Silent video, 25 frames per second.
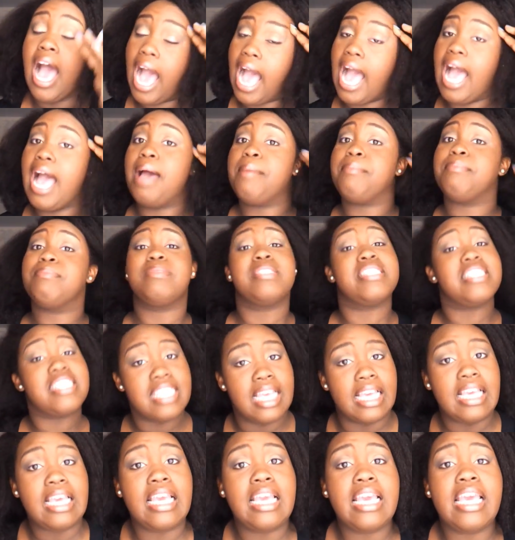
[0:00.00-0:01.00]
I'm
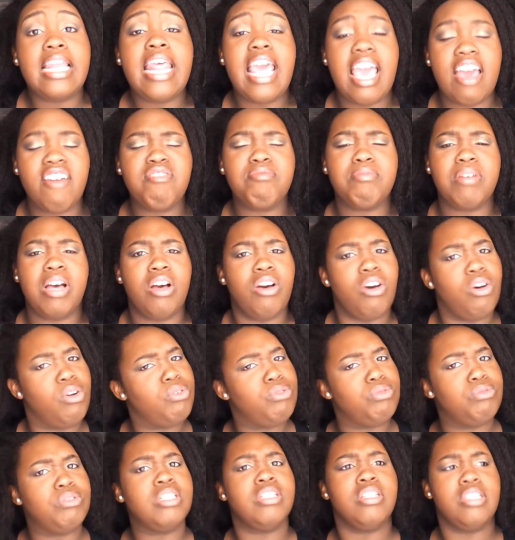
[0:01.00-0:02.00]
singing and having my
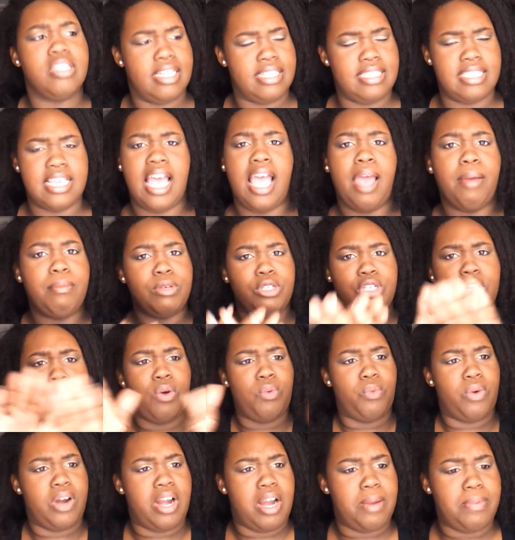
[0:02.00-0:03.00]
own good time.
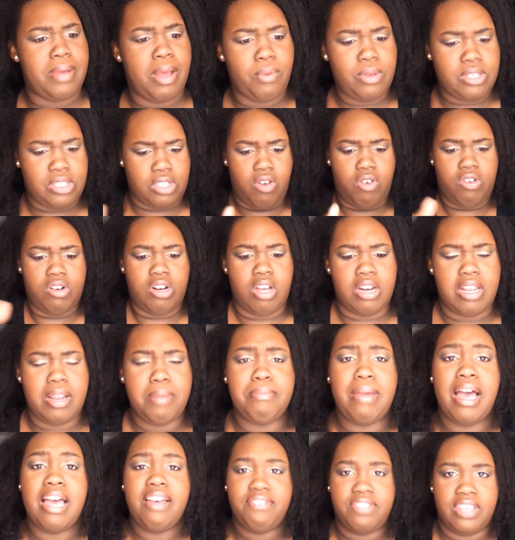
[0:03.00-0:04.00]
Don't worry about what's going on in
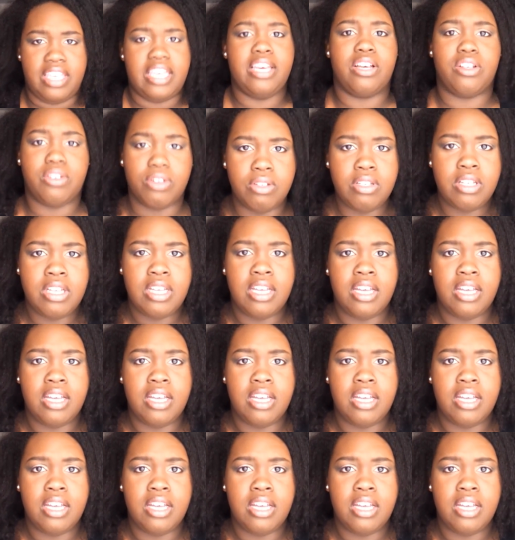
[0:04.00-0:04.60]
my vehicle.